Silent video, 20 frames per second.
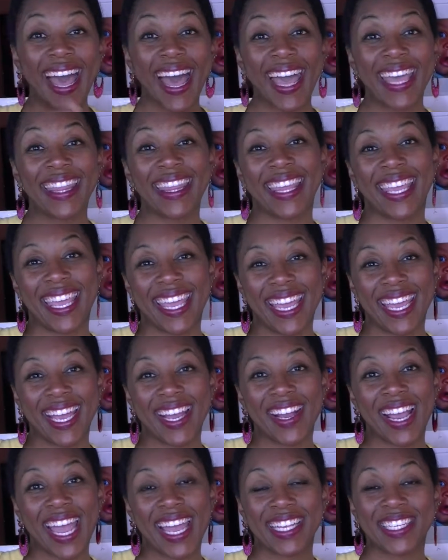Hi
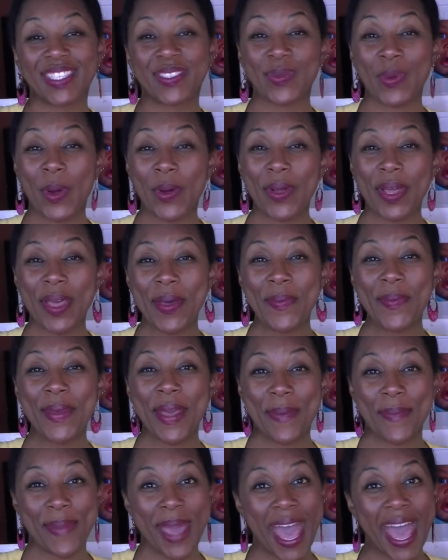there, and welcome
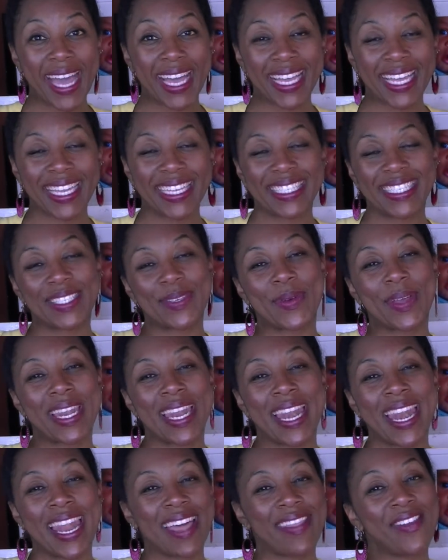back to
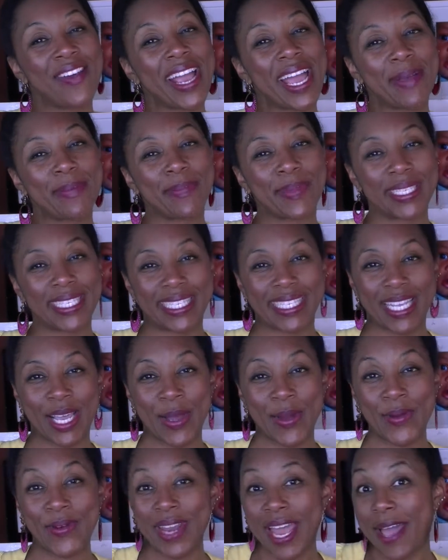another
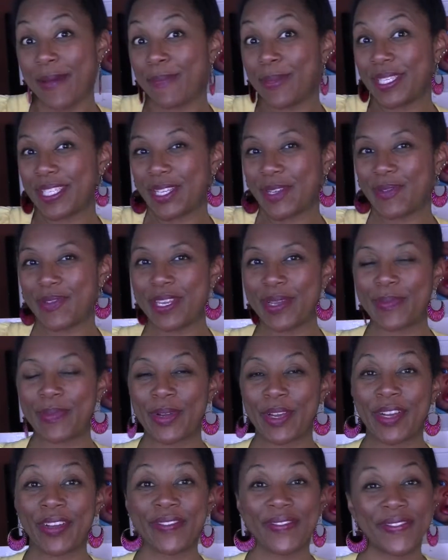episode
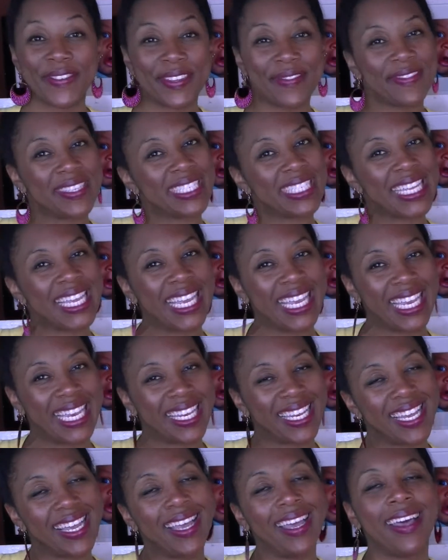number
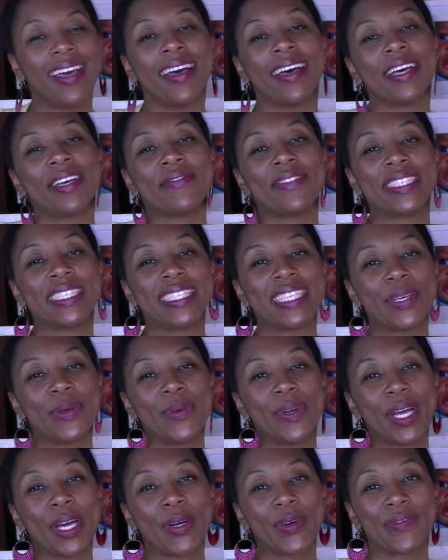15 of
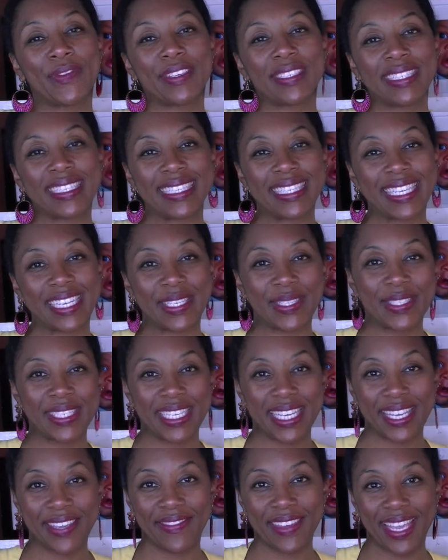Silk Over Still
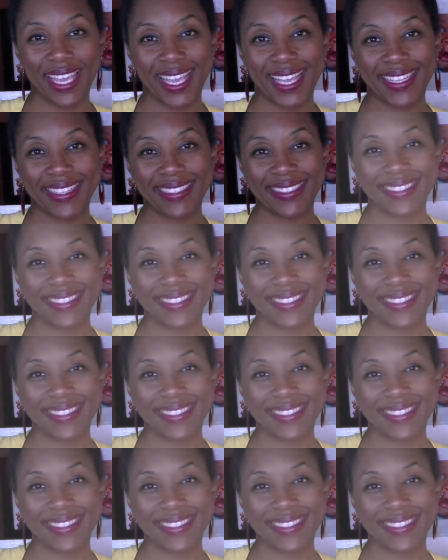TV.